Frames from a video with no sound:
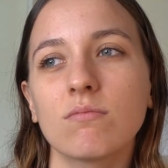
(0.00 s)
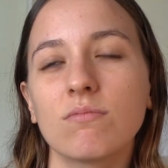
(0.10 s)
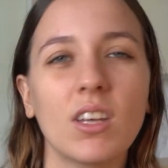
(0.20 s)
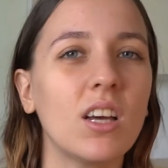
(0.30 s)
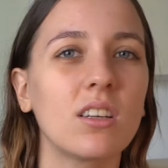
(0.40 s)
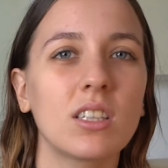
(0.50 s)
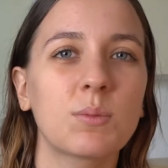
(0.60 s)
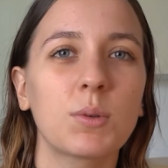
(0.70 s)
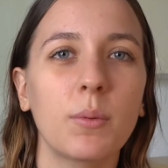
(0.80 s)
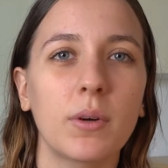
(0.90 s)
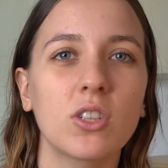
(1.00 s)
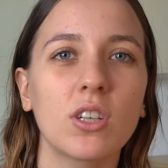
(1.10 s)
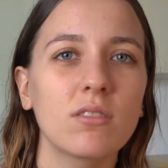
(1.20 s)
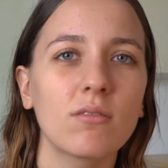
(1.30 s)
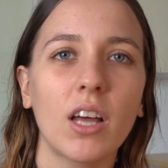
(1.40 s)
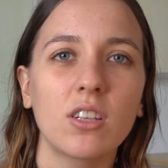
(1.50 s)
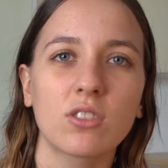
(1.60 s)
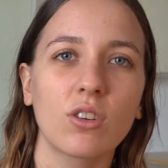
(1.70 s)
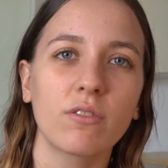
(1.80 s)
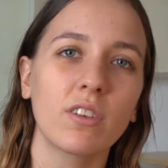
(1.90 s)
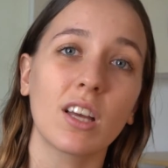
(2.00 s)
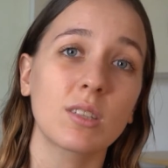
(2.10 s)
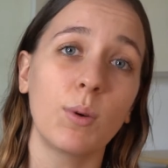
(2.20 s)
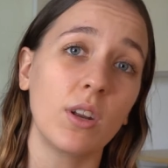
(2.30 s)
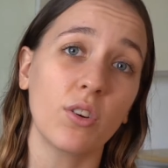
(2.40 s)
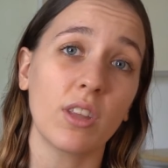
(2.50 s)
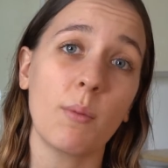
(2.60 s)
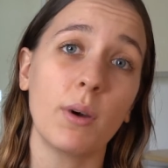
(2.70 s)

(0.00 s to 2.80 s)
Yeah, that's pretty much it. I just don't feel like spending all that